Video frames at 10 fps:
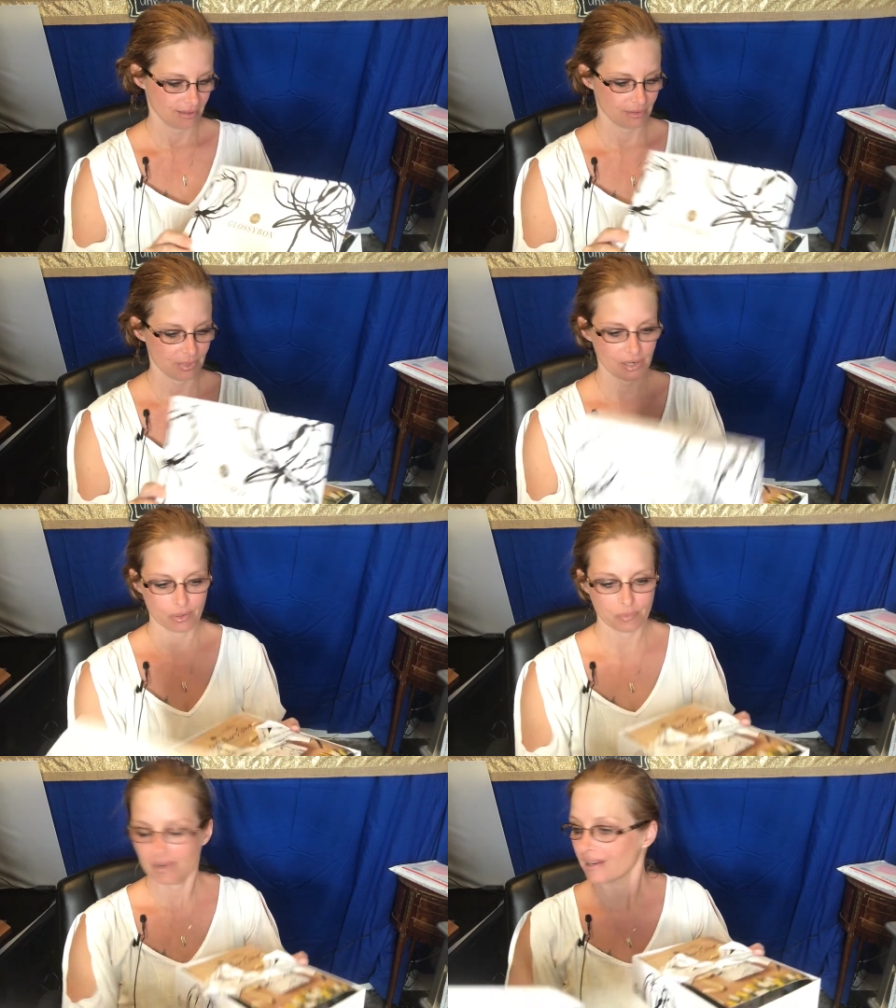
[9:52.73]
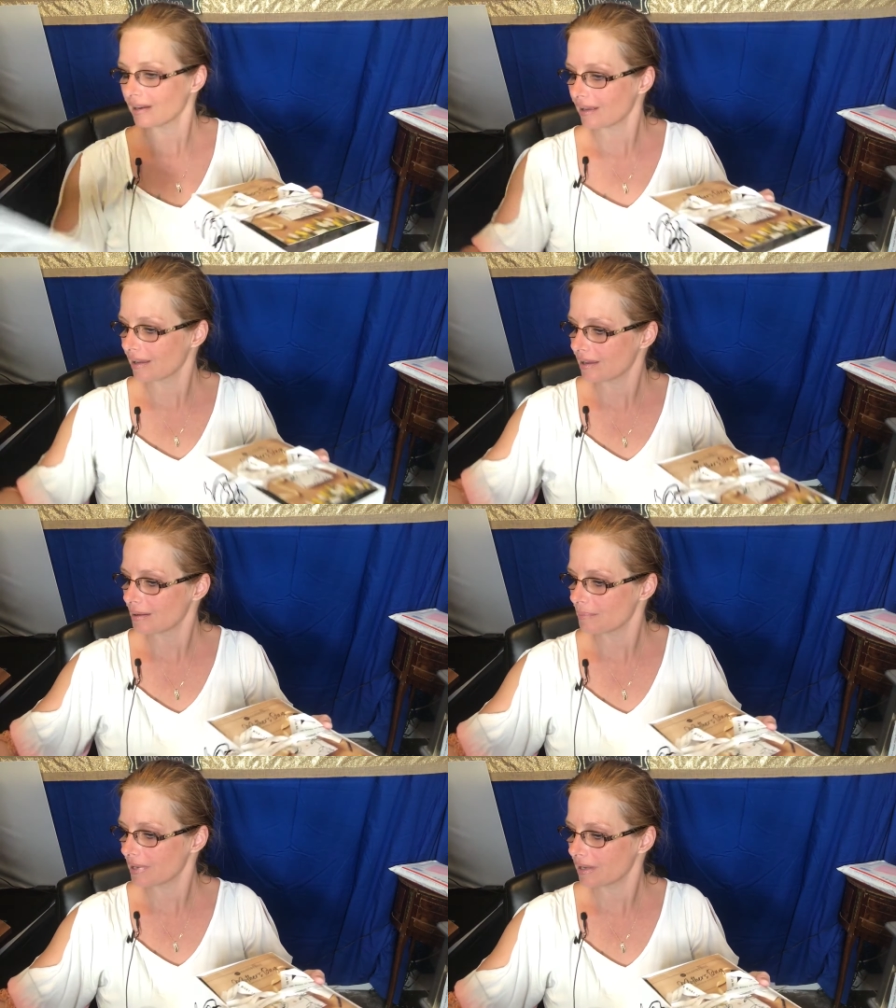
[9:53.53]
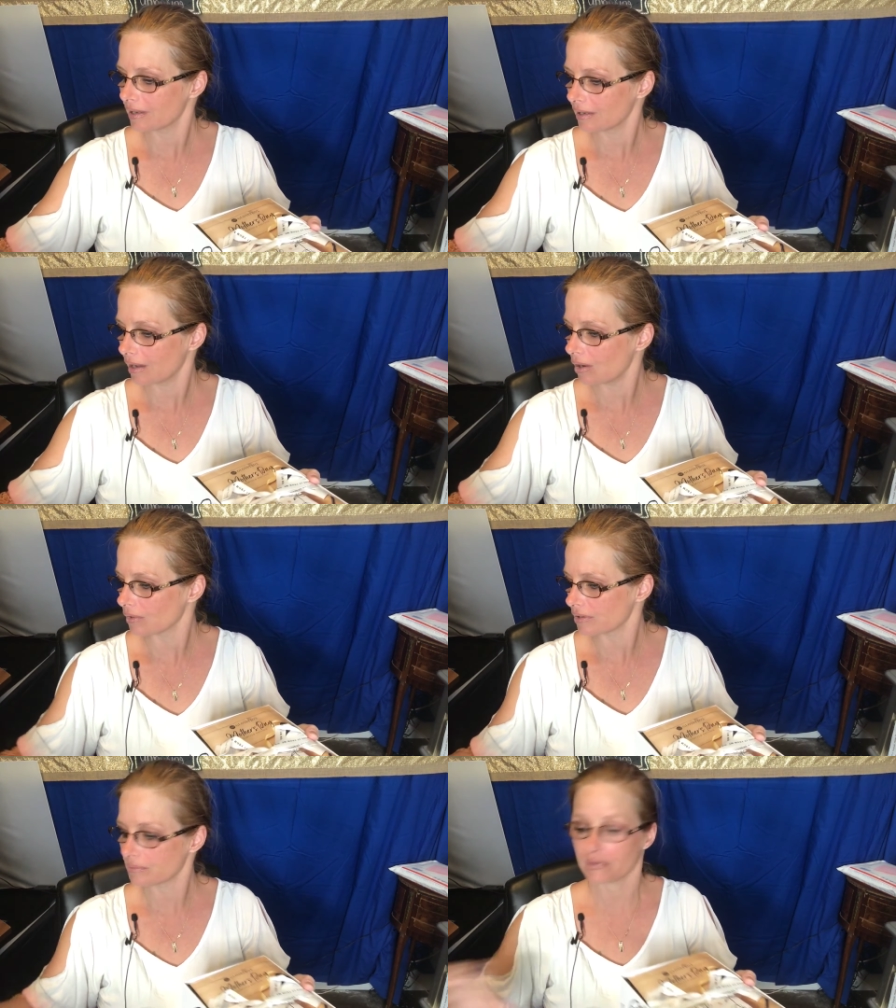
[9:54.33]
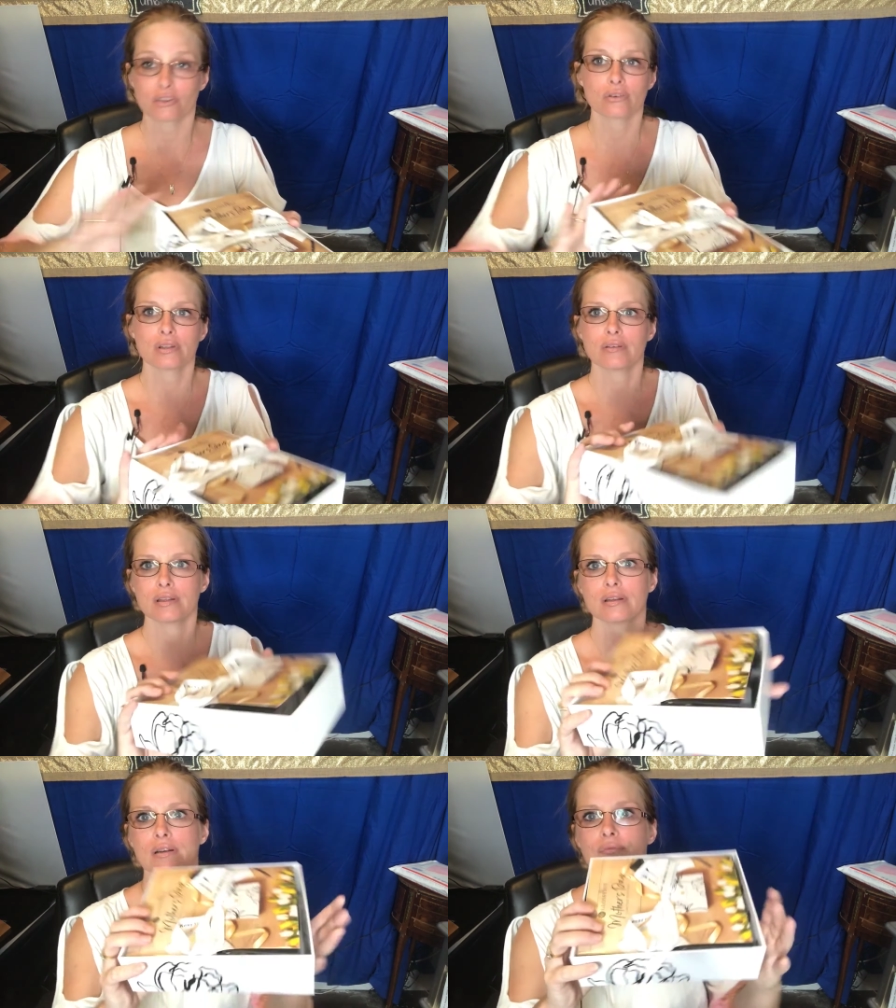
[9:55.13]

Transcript: Let me open it up. Oh, there's my other lid right there.